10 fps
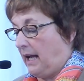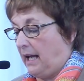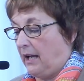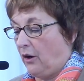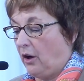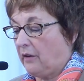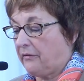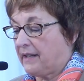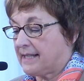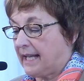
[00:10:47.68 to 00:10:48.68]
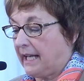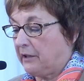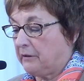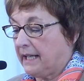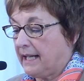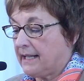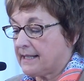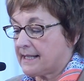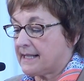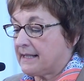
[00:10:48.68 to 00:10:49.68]
In all of these
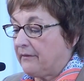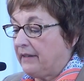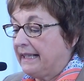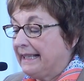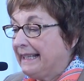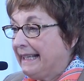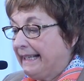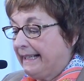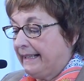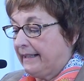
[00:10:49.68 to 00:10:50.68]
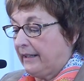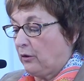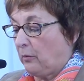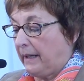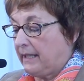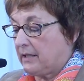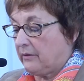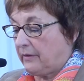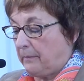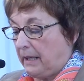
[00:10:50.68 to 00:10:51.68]
areas, we need
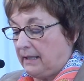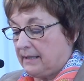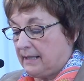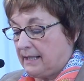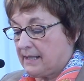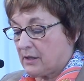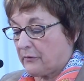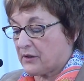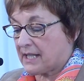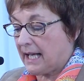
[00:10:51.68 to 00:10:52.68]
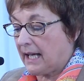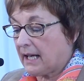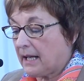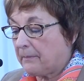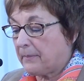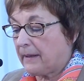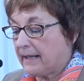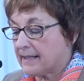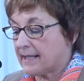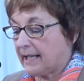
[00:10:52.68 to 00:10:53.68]
innovative abilities of startup
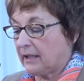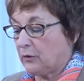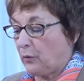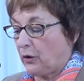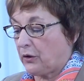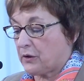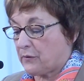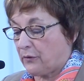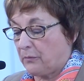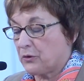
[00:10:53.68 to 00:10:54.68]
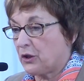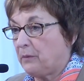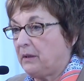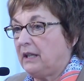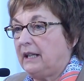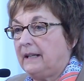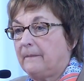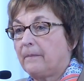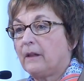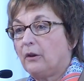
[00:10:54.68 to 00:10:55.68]
and skilled workers from
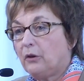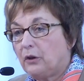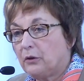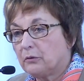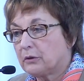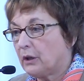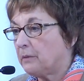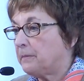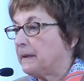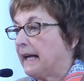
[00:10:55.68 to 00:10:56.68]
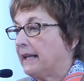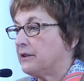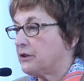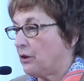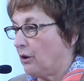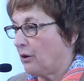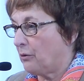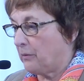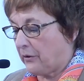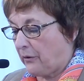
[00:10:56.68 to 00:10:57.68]
Germany, Europe, and all
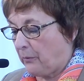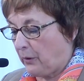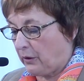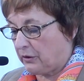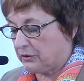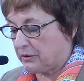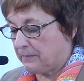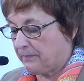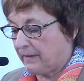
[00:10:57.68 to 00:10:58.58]
over the world.